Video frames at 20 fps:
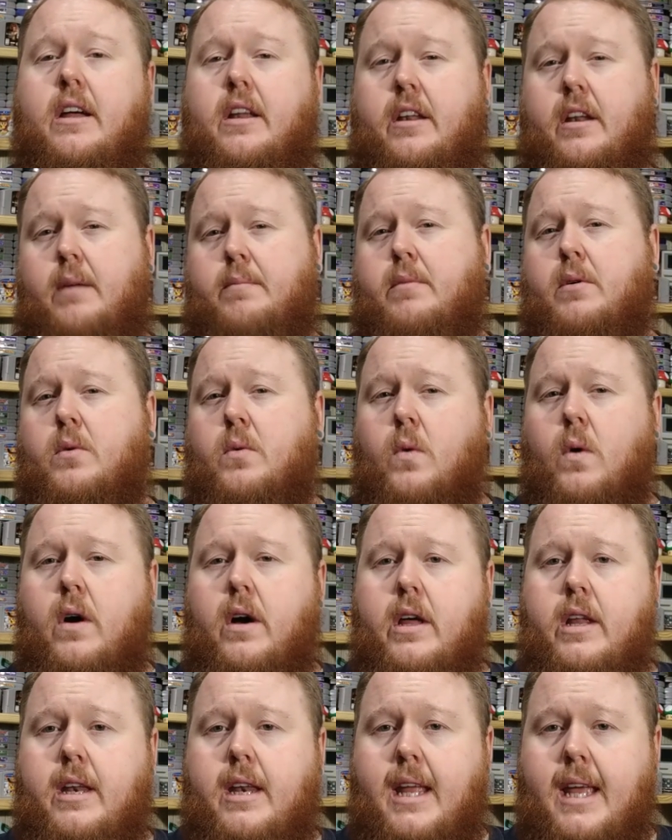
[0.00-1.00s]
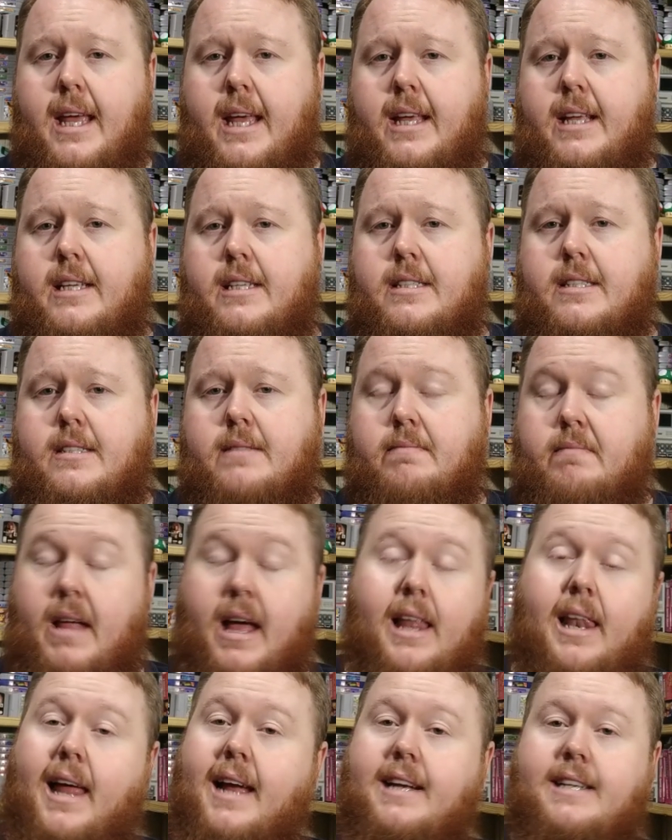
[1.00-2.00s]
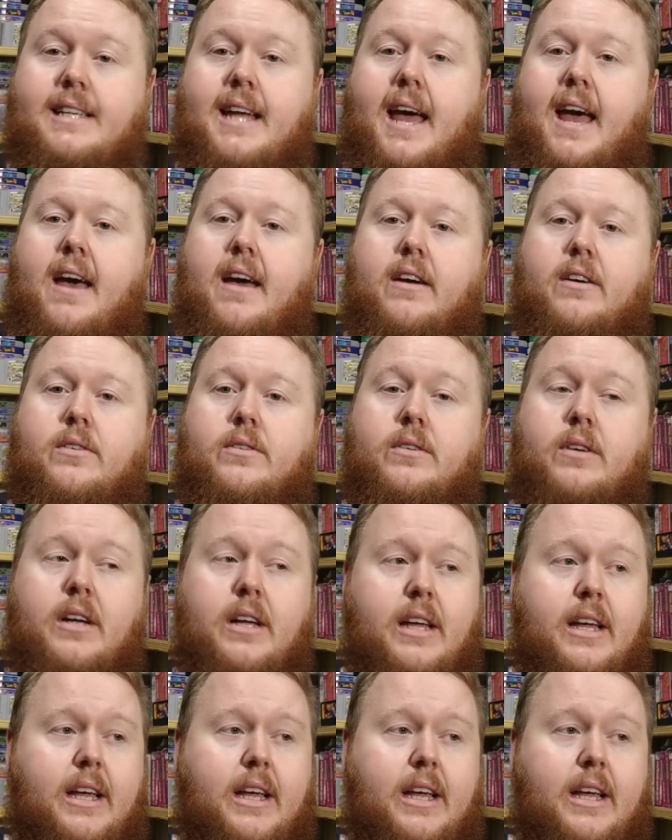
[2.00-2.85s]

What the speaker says: Number one is I like to haggle.